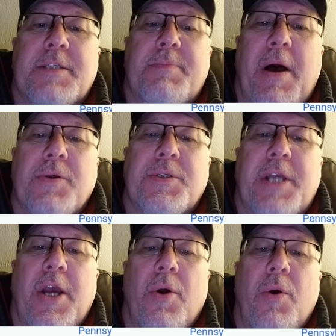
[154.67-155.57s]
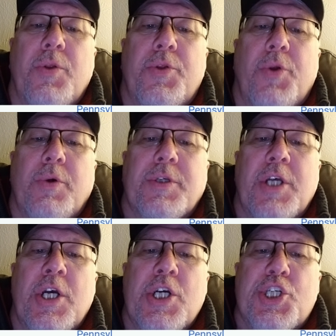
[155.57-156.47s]
spouse, Carol Doris
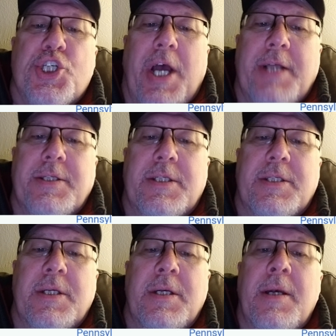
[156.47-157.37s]
Schatz,